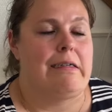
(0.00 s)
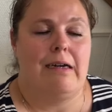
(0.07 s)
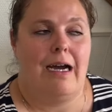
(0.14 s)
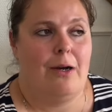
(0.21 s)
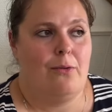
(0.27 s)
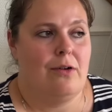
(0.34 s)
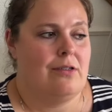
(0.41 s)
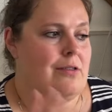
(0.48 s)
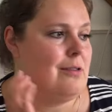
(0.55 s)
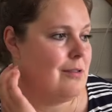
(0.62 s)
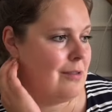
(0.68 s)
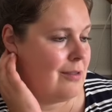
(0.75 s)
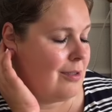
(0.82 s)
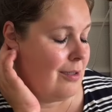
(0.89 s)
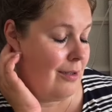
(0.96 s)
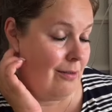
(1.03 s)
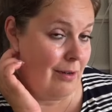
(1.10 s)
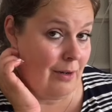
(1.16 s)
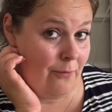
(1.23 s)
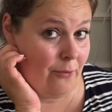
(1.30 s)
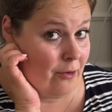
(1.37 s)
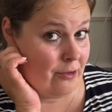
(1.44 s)
I wasn't,
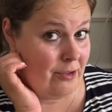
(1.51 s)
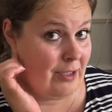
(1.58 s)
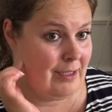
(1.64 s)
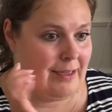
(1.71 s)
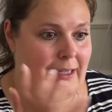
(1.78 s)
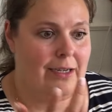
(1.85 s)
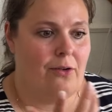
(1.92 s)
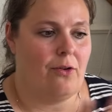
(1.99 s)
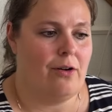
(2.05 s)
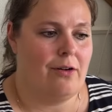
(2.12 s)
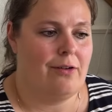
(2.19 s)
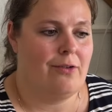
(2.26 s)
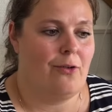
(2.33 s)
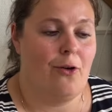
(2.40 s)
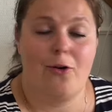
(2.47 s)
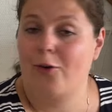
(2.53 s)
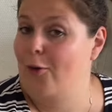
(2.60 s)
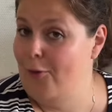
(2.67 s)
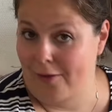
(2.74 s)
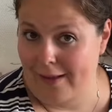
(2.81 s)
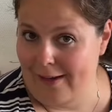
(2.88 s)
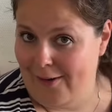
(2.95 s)
unfortunately, or or
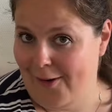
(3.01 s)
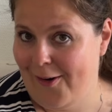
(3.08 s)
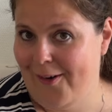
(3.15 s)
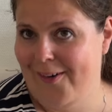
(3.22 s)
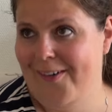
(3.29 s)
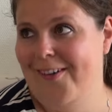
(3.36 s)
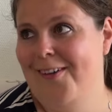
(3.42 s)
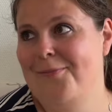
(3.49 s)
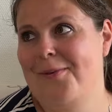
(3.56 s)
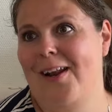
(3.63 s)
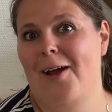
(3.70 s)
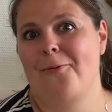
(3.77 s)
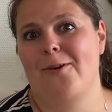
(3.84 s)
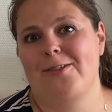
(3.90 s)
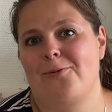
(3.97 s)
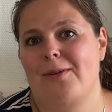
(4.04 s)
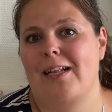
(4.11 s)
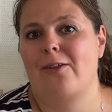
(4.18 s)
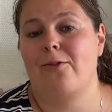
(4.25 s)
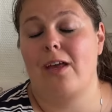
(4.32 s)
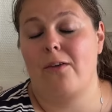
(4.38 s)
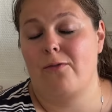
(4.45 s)
good thing or not, but I wasn't
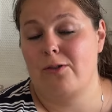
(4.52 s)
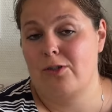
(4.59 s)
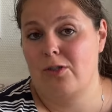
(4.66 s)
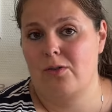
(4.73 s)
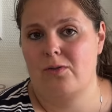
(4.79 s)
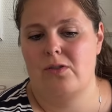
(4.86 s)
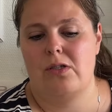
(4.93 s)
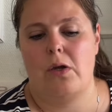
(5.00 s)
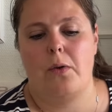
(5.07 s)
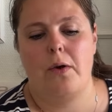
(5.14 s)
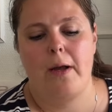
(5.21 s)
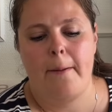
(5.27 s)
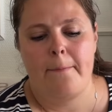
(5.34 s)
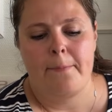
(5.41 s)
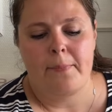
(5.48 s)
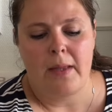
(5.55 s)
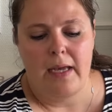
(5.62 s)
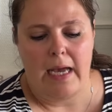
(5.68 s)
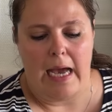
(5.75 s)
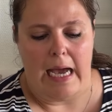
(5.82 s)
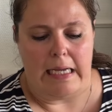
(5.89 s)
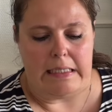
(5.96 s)
really looking for shoes, so
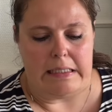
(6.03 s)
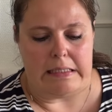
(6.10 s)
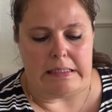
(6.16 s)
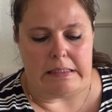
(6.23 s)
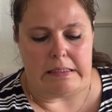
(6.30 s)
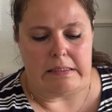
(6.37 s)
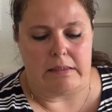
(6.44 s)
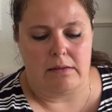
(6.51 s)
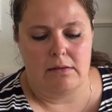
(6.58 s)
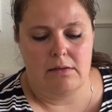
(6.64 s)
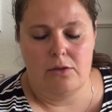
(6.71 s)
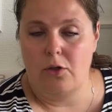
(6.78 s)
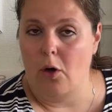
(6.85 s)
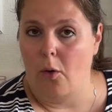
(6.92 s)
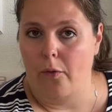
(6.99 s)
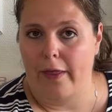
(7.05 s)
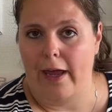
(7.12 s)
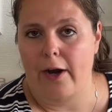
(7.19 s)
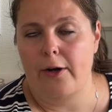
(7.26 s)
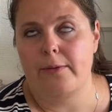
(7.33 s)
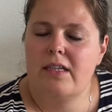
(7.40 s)
I didn't go there.